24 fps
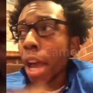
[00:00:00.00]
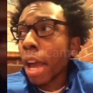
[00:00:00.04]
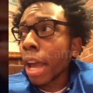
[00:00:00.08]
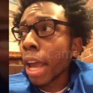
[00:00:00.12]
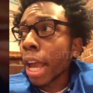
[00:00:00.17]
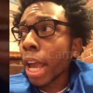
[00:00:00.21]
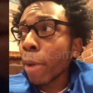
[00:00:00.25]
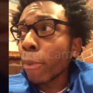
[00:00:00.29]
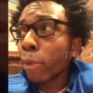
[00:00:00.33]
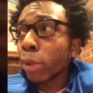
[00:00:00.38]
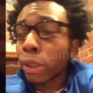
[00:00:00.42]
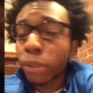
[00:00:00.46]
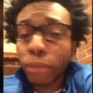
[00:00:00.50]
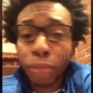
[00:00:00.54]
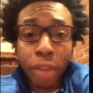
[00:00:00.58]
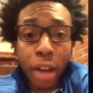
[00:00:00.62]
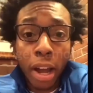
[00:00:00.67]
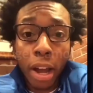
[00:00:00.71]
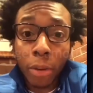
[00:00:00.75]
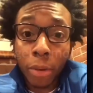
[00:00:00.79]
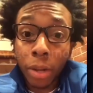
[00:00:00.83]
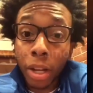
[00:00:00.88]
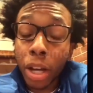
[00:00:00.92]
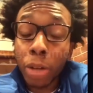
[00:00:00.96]
he was
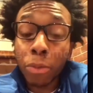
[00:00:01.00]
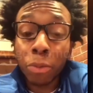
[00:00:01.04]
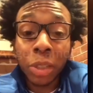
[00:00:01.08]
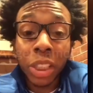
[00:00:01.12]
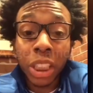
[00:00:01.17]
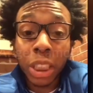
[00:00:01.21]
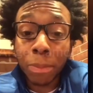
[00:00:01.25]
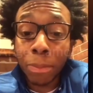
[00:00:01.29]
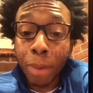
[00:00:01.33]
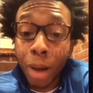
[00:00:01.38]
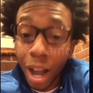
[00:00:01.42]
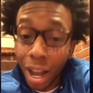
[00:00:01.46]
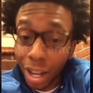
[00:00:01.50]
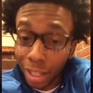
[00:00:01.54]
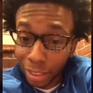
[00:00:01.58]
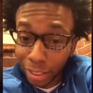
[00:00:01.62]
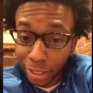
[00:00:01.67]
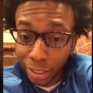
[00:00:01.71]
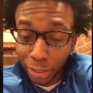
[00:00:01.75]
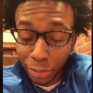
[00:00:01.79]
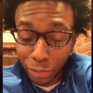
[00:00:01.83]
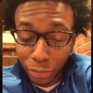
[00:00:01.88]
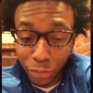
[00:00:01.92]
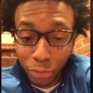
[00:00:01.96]
found
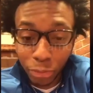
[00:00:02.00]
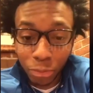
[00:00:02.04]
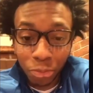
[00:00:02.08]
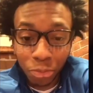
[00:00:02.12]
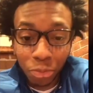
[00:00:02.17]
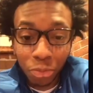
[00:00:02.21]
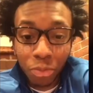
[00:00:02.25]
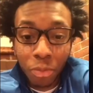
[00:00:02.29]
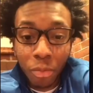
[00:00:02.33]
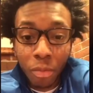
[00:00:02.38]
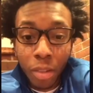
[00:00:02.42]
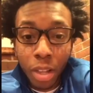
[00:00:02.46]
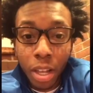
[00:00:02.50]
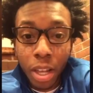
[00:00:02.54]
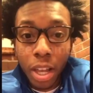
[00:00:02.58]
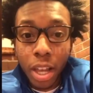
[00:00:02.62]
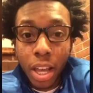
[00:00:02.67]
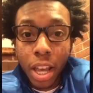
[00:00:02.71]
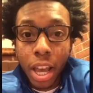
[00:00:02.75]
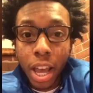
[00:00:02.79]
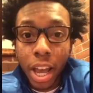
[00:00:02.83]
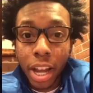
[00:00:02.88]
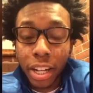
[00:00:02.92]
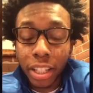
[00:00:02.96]
unresponsive
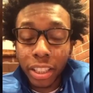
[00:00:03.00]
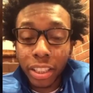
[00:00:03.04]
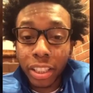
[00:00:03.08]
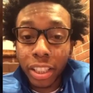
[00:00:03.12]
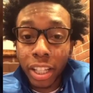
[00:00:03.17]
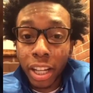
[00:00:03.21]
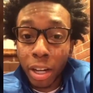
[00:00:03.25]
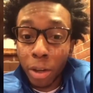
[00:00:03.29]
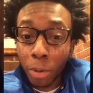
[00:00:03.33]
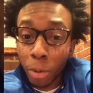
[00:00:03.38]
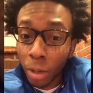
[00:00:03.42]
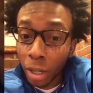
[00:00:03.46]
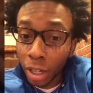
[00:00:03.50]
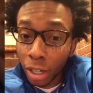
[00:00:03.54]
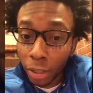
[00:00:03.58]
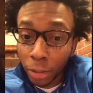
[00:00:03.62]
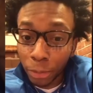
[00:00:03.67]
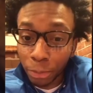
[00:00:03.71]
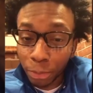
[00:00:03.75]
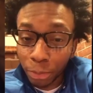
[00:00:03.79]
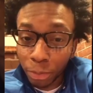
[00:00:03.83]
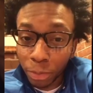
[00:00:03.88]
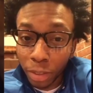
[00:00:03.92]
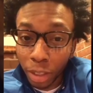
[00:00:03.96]
in the stairwell
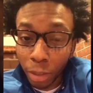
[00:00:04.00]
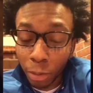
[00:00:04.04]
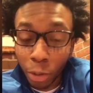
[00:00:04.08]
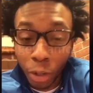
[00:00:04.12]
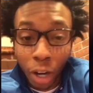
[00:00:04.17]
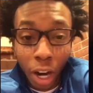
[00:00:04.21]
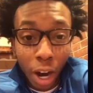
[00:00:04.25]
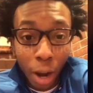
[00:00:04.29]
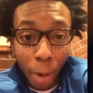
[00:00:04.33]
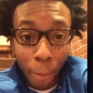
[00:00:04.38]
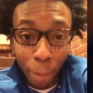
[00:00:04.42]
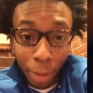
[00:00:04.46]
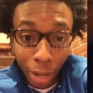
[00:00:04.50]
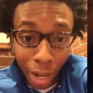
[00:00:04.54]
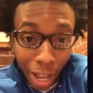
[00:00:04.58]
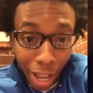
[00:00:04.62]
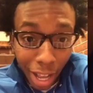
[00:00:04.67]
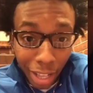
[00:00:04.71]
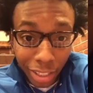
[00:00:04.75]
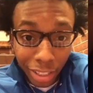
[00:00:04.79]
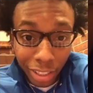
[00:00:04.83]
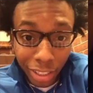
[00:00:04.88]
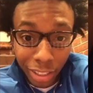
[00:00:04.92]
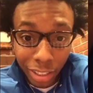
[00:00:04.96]
of Crowne
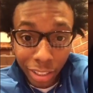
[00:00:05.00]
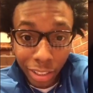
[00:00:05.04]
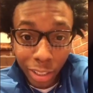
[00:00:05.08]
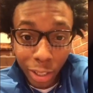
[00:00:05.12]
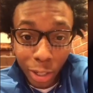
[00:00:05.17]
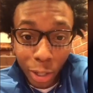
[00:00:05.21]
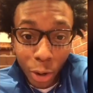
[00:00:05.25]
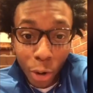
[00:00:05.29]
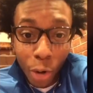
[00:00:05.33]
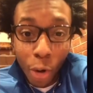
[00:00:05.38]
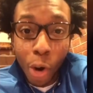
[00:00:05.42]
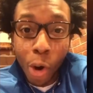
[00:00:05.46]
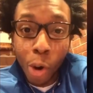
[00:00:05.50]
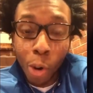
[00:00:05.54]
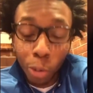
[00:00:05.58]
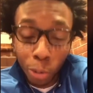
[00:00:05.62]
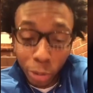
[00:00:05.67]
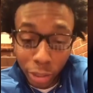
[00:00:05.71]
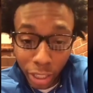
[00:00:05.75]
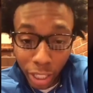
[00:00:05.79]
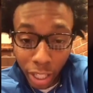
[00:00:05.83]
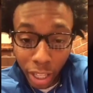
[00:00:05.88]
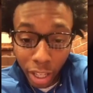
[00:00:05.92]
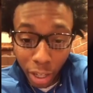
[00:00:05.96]
Plaza
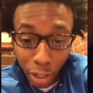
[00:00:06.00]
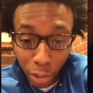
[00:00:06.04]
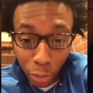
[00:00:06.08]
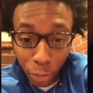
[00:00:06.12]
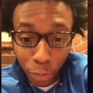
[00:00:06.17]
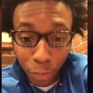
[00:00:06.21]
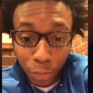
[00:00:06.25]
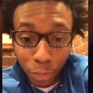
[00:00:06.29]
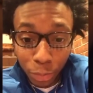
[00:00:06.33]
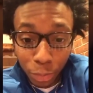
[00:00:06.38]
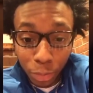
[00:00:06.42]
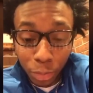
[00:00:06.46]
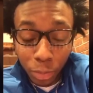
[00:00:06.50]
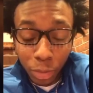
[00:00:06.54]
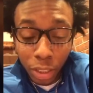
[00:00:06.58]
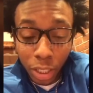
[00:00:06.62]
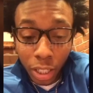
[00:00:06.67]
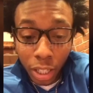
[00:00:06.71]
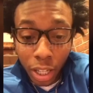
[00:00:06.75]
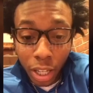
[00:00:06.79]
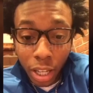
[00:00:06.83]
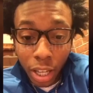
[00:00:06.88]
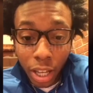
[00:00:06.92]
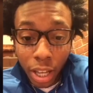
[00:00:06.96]
Hotel
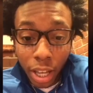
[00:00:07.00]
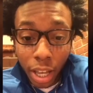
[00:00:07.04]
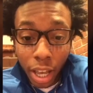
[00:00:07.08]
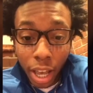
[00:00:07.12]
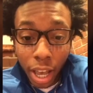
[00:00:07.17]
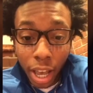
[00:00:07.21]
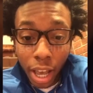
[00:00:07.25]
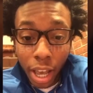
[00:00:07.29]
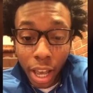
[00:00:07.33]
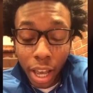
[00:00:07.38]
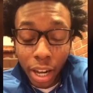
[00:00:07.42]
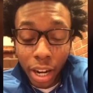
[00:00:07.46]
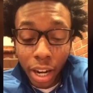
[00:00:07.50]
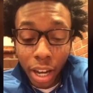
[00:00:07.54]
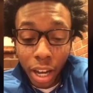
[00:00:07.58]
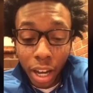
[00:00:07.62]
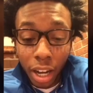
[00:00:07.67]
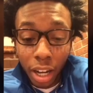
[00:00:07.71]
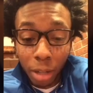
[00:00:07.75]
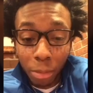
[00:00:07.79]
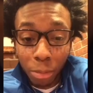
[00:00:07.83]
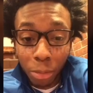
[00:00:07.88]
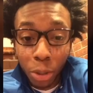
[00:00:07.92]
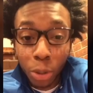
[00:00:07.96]
in
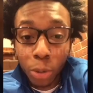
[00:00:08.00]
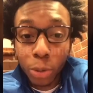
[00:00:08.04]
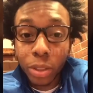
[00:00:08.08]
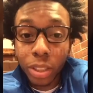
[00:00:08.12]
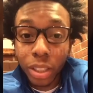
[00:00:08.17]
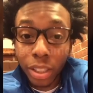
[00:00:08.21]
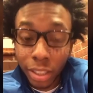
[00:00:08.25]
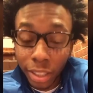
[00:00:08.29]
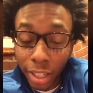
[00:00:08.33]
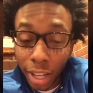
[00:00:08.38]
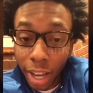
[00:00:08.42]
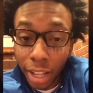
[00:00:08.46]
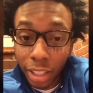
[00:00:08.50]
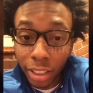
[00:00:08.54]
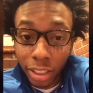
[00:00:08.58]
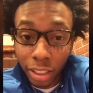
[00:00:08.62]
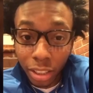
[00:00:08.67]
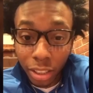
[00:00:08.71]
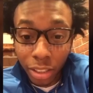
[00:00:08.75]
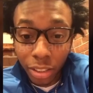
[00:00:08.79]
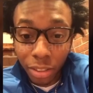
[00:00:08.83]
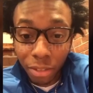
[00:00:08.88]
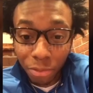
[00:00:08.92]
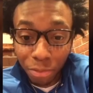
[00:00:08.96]
um, Houston,
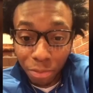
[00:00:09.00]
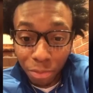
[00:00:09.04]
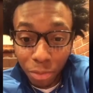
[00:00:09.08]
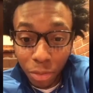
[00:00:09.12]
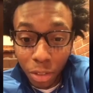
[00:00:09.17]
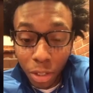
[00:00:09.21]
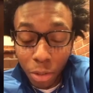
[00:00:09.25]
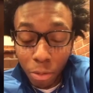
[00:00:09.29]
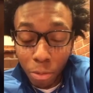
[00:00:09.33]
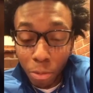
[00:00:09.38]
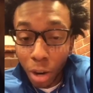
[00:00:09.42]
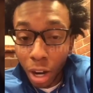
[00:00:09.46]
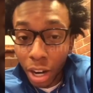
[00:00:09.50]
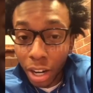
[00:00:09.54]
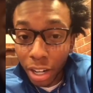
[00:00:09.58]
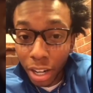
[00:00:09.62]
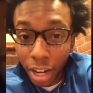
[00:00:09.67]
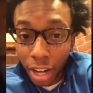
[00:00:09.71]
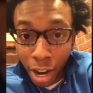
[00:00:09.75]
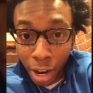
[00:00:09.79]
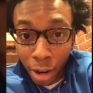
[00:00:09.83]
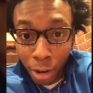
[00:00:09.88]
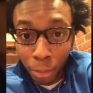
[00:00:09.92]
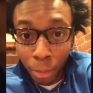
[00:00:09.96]
Texas. Right
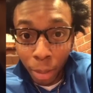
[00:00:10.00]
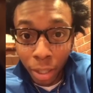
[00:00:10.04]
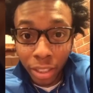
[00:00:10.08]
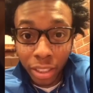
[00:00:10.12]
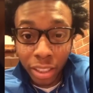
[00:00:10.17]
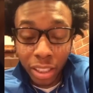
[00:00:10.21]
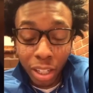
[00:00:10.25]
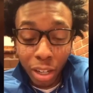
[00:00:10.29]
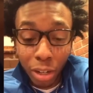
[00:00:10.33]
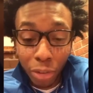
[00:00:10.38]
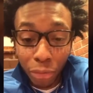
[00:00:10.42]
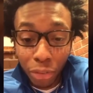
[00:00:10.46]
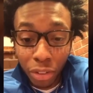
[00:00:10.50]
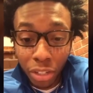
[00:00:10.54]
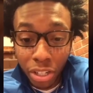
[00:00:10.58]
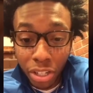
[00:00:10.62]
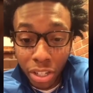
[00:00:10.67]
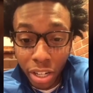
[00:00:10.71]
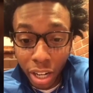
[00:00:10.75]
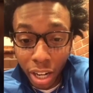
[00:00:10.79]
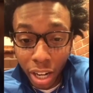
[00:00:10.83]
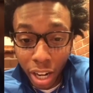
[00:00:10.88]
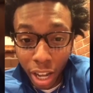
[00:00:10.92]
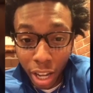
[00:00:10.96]
now, myself and
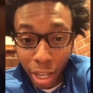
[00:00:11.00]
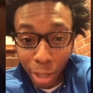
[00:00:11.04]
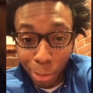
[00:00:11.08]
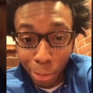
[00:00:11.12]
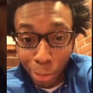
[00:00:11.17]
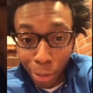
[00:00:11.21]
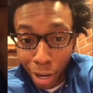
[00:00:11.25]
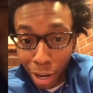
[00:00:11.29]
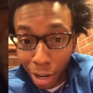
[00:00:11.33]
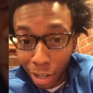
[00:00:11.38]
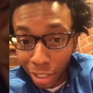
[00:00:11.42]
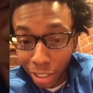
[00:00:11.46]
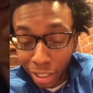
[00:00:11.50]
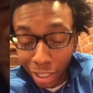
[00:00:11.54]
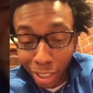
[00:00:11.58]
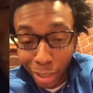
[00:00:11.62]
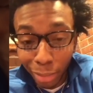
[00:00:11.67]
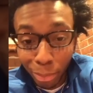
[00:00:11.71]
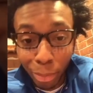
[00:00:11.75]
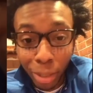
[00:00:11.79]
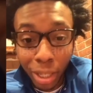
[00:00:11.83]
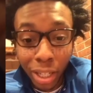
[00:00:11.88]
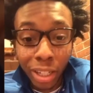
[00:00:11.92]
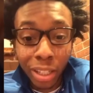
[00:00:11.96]
Jedediah Brown is in a
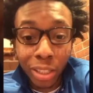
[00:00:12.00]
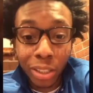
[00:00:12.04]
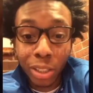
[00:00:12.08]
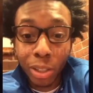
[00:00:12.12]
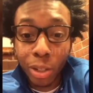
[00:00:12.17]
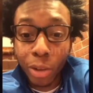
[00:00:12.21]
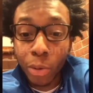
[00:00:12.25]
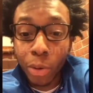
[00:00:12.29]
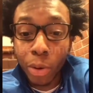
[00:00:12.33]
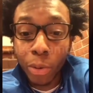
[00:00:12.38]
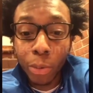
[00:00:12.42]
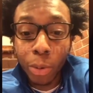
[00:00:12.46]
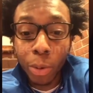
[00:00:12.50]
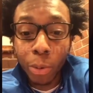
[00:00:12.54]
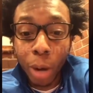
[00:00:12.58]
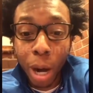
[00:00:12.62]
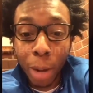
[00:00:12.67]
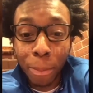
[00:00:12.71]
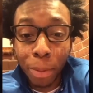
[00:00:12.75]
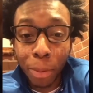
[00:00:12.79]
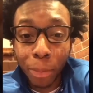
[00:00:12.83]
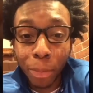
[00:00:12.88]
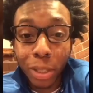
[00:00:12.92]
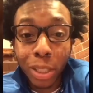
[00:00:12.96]
meeting, so when we
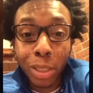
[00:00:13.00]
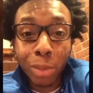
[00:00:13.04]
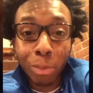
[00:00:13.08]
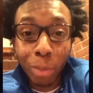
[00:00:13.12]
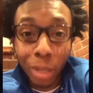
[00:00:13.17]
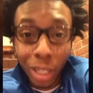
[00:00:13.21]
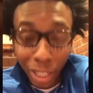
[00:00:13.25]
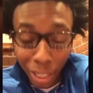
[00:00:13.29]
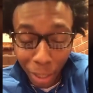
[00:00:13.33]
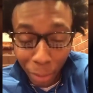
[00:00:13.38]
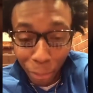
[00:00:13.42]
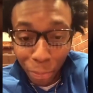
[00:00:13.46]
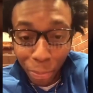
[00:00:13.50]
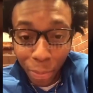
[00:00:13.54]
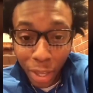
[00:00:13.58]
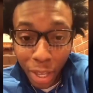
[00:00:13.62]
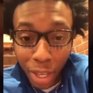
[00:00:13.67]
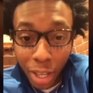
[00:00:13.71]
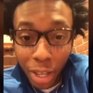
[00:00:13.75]
wrap up this meeting,